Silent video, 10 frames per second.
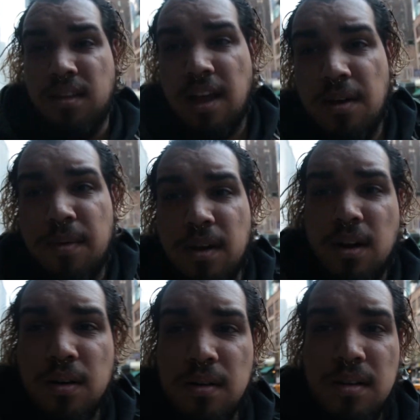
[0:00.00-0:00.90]
There we
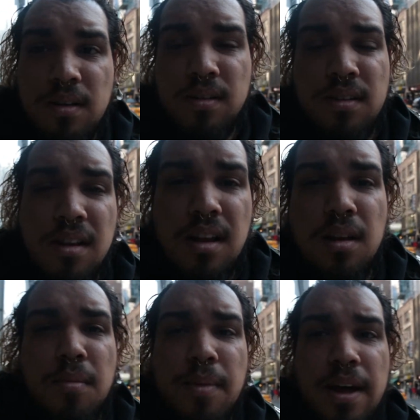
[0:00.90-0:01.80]
go. A
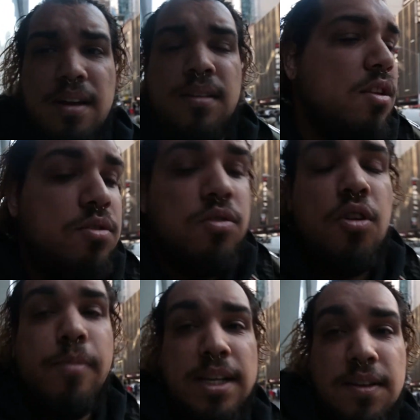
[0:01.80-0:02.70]
little better. Those who
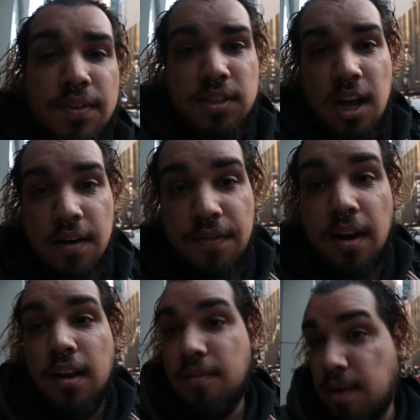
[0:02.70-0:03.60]
know me as a photographer,
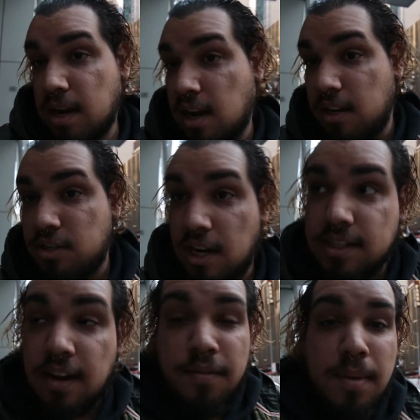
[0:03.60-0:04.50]
I love my
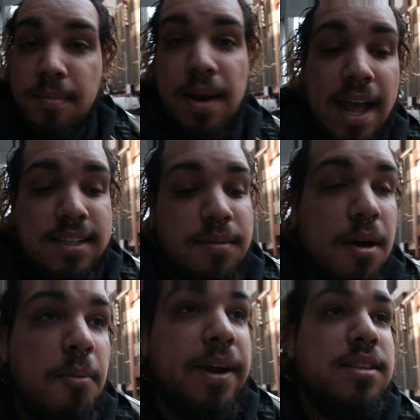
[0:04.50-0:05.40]
contrast. I love my blacks and
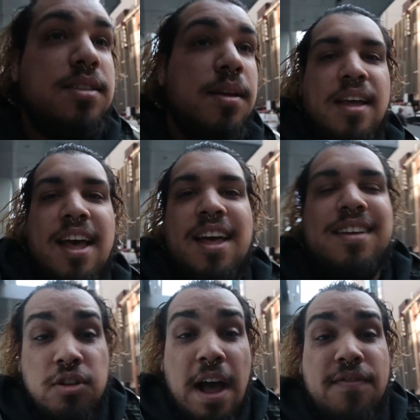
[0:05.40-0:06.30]
my whites.
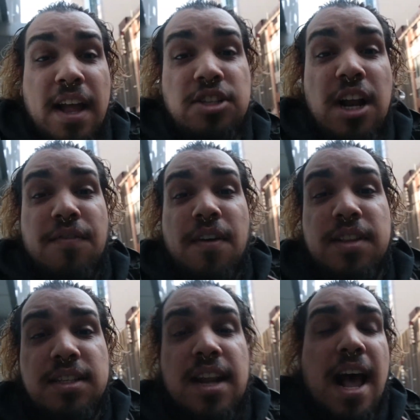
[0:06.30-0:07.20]
So after I transfer
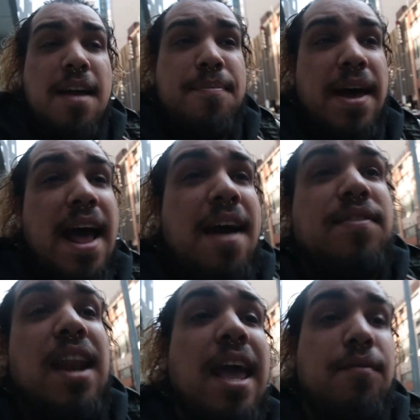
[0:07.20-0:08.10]
everything to the iPad, I
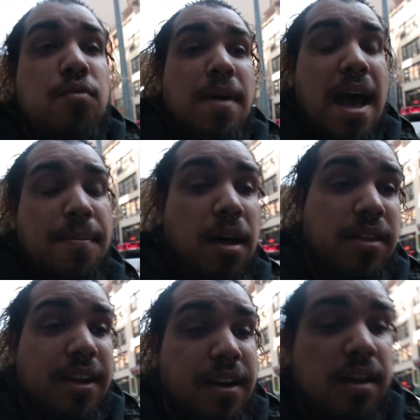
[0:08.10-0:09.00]
have the Lightroom app
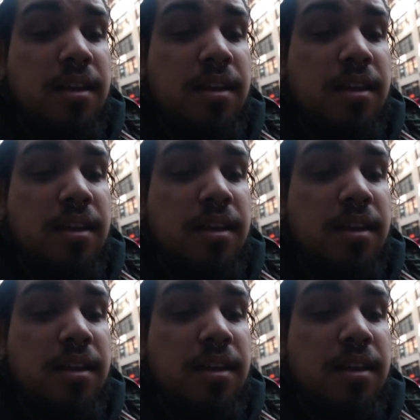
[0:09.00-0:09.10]
on there.